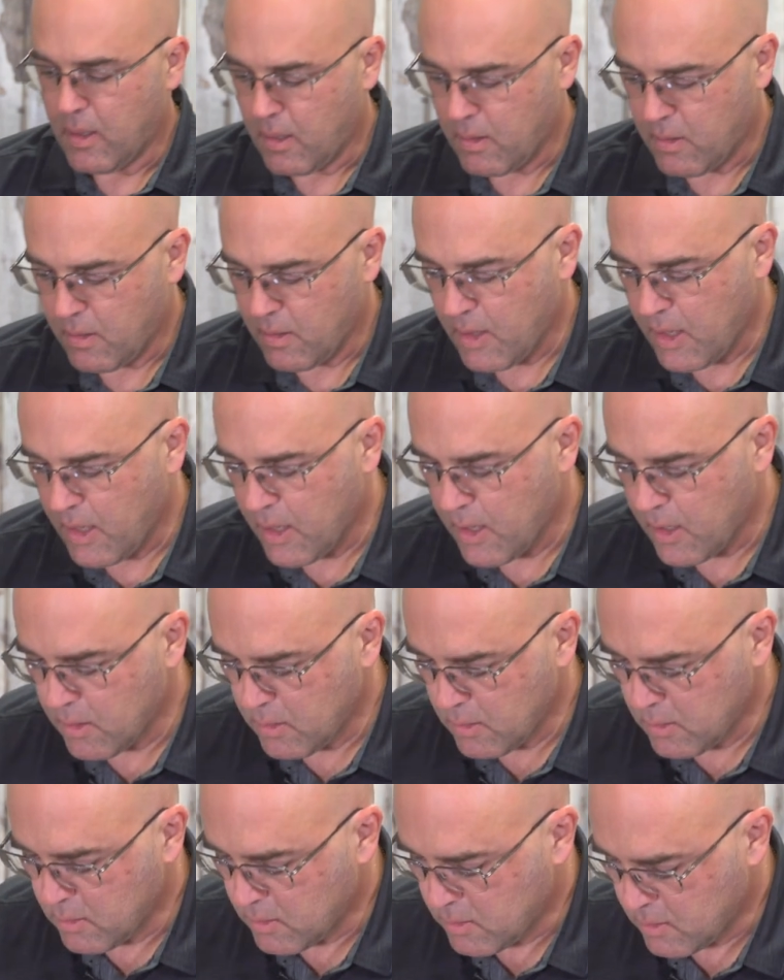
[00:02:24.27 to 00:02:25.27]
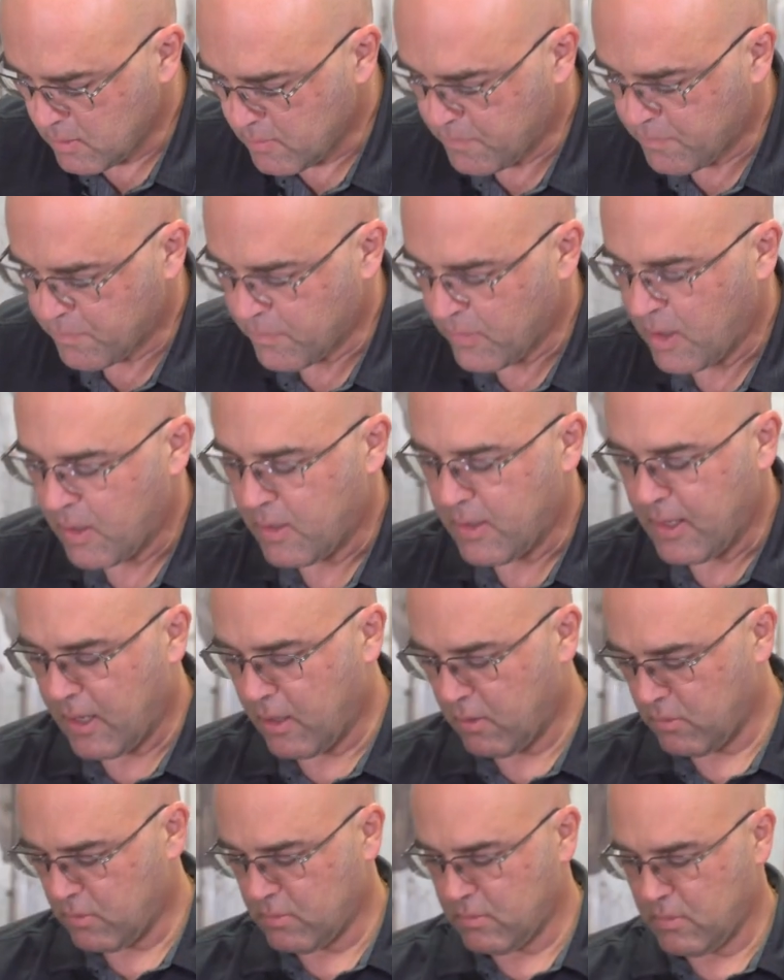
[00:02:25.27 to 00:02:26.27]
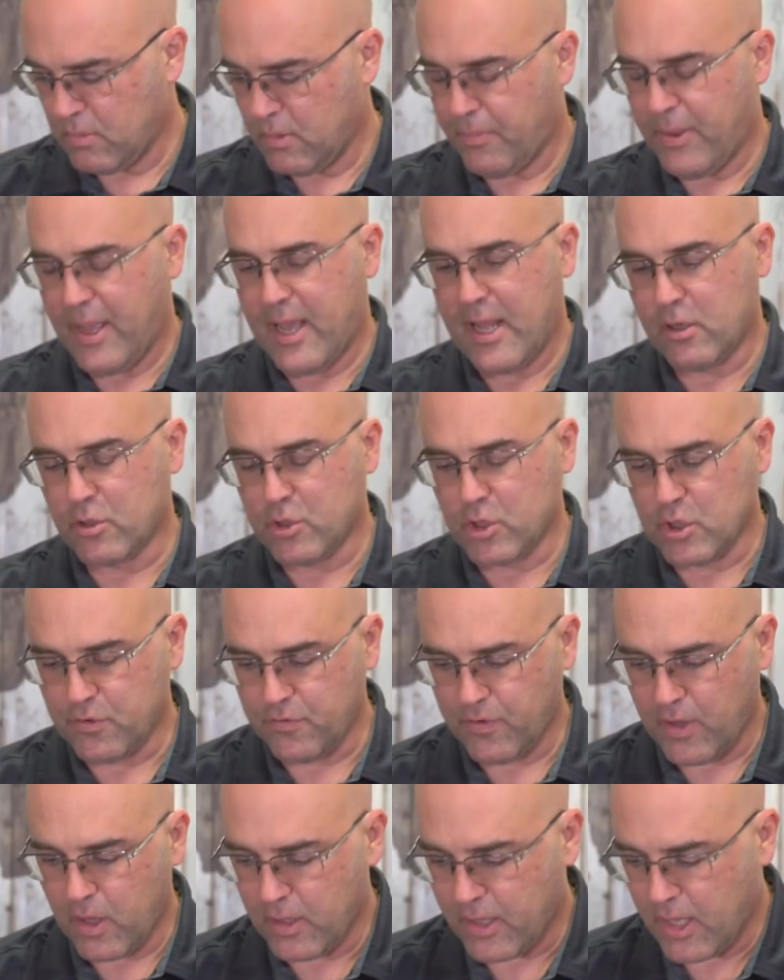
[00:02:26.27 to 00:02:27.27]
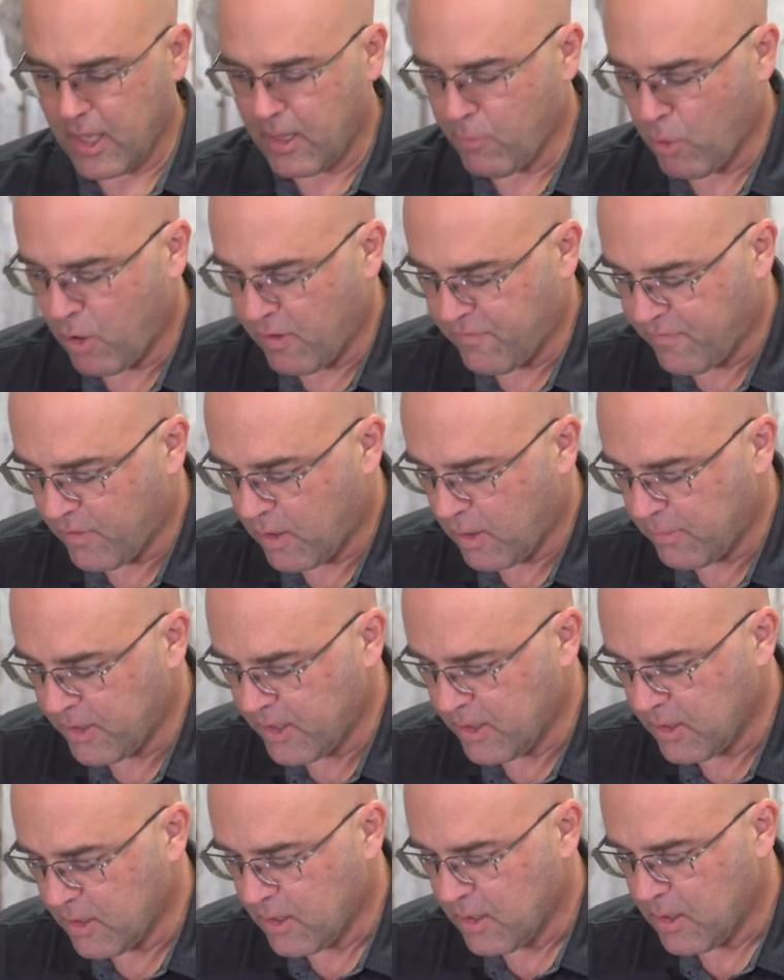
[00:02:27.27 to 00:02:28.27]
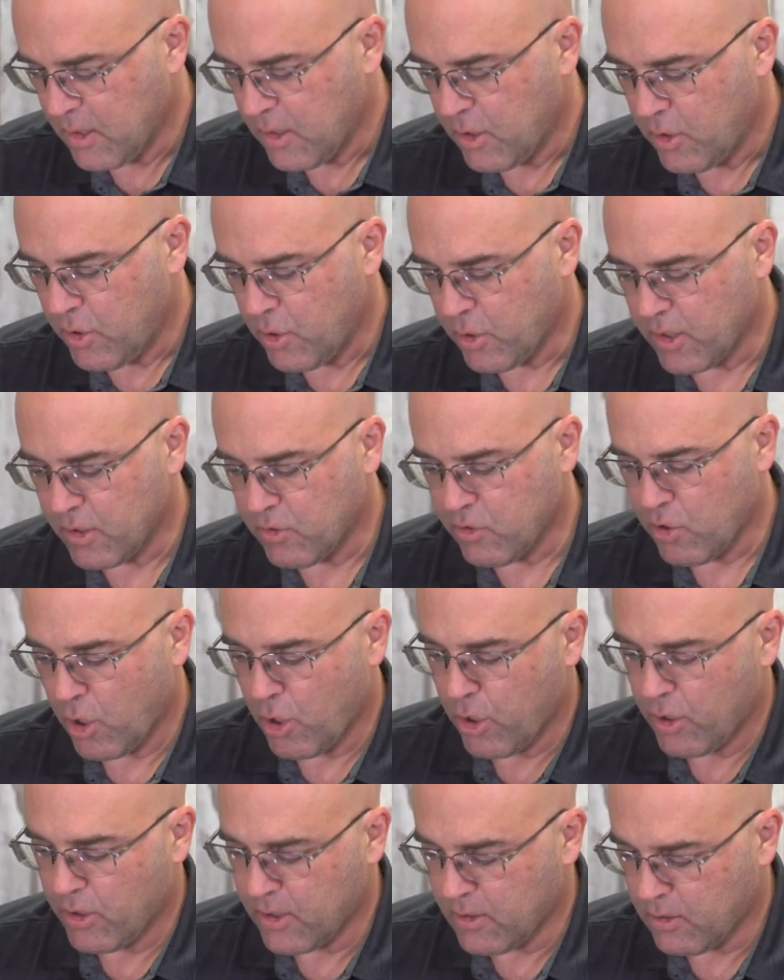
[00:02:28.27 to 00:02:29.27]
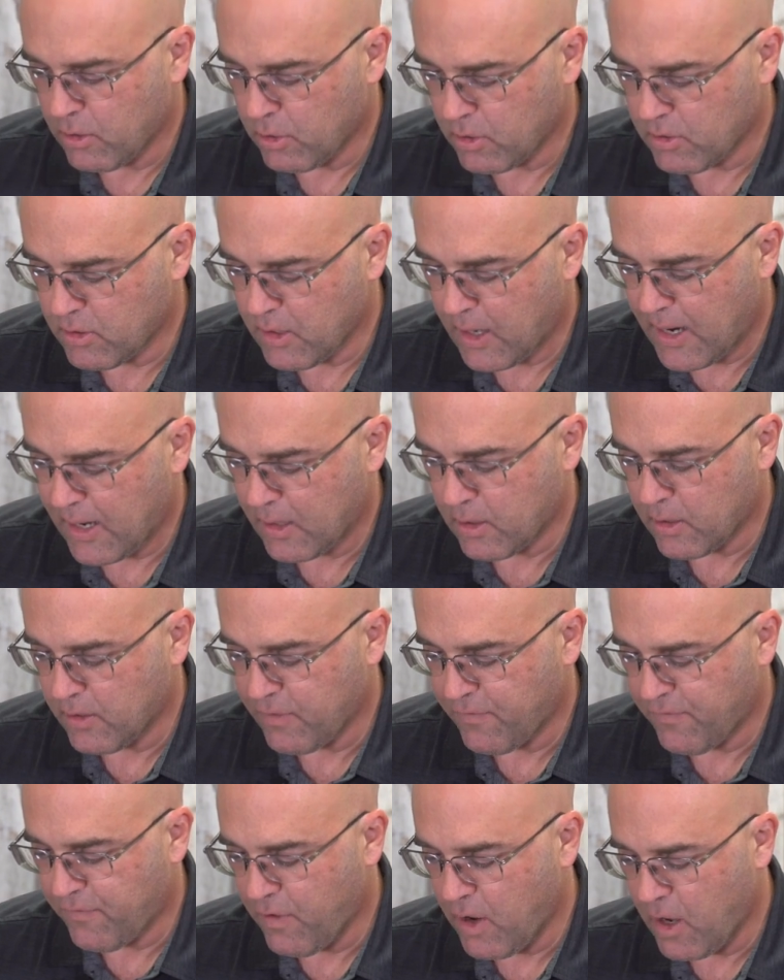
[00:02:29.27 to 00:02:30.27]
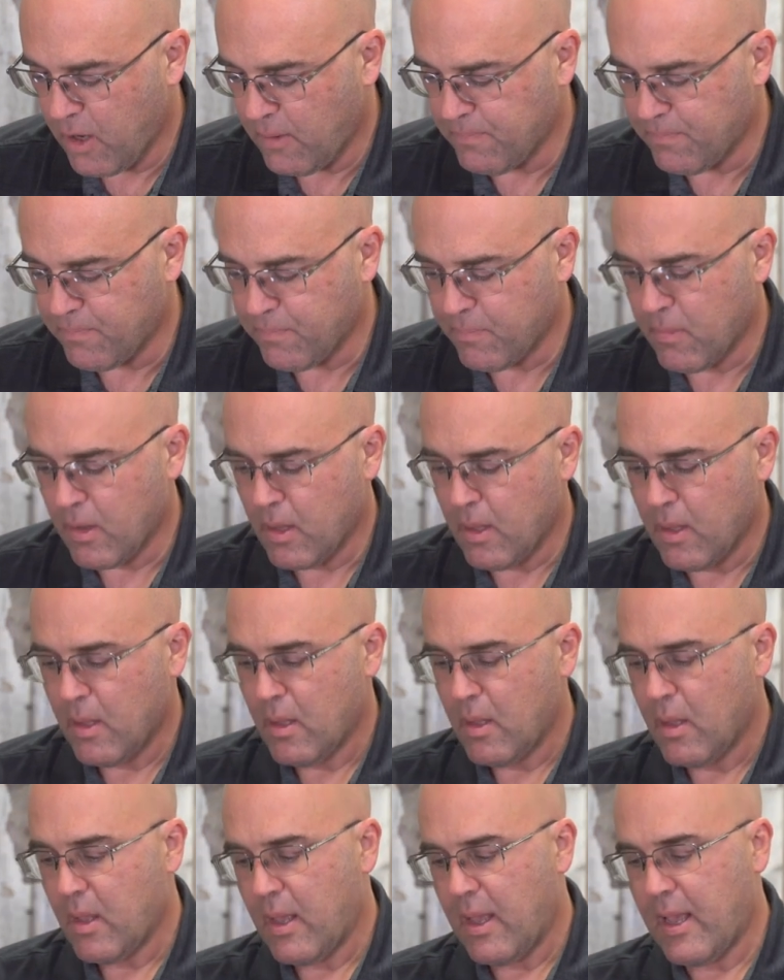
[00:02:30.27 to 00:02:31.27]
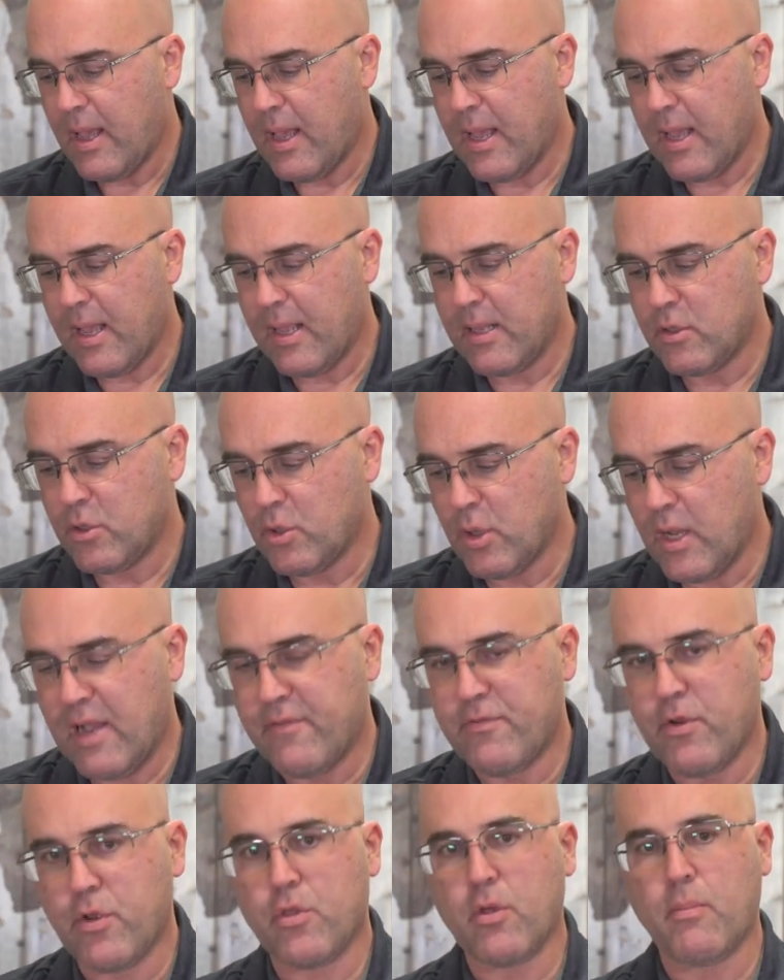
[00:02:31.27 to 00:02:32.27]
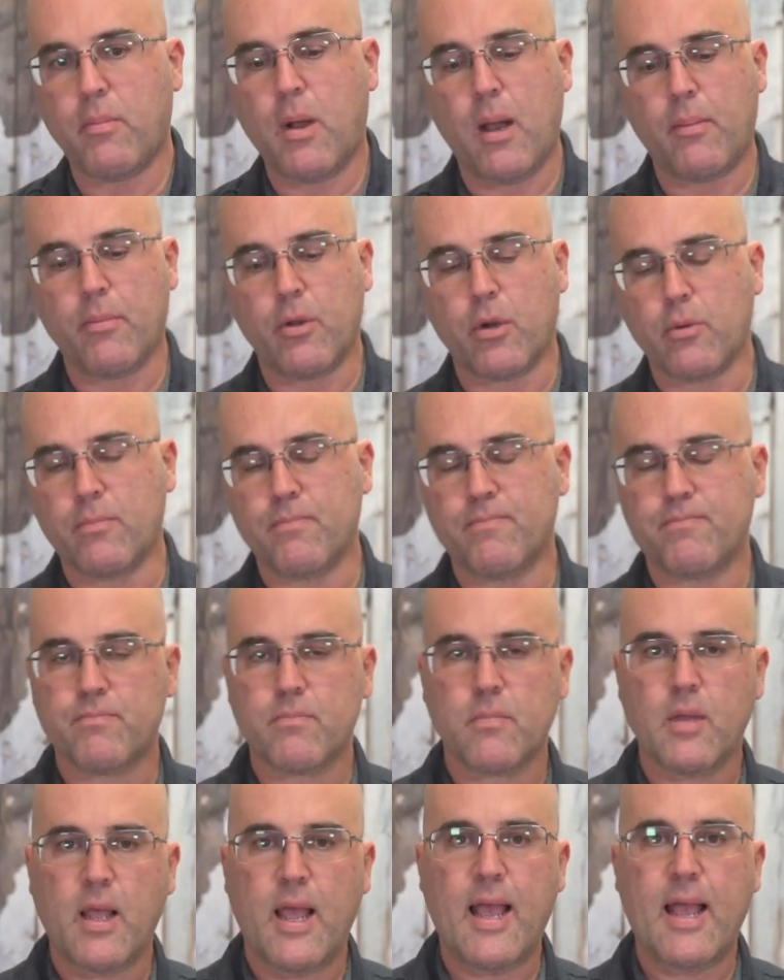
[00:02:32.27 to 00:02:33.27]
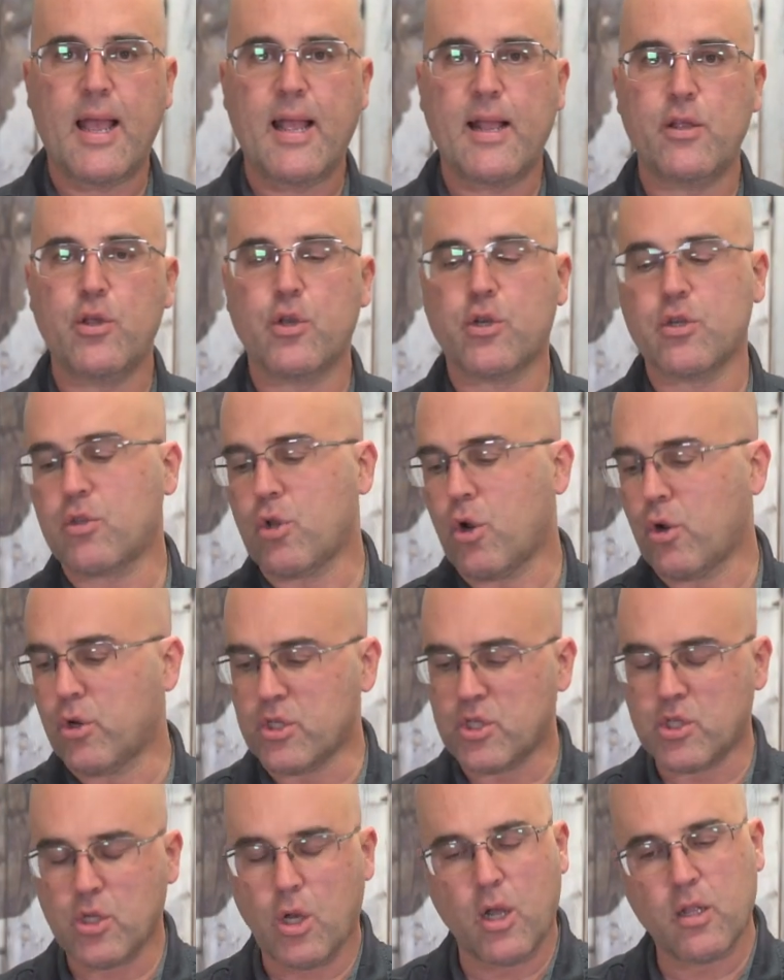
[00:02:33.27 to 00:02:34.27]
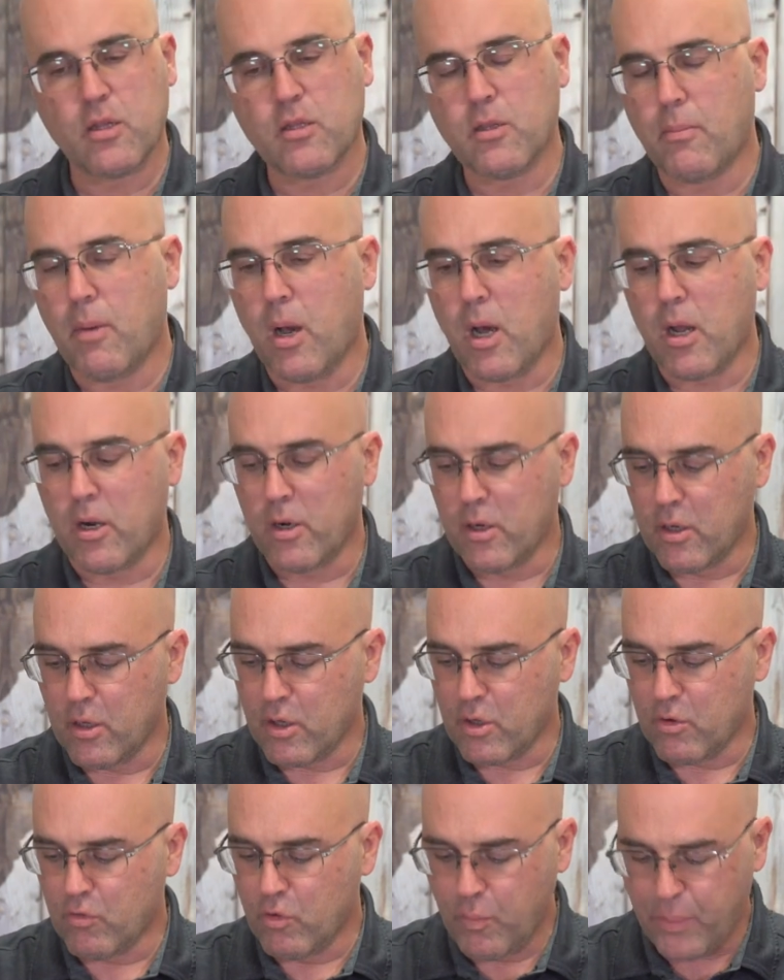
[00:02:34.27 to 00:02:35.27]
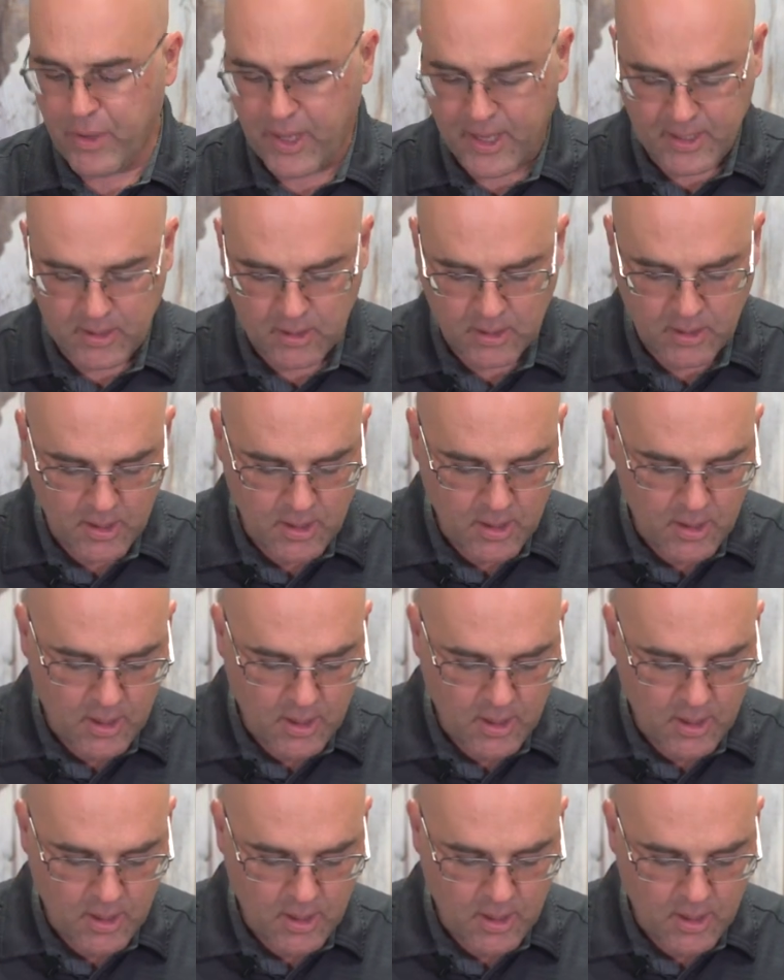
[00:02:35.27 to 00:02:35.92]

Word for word: And then, now the panel just fell, it came off on me. You can turn the little dial in the front and you have your thermometer. And you can turn this on to monitor the group head.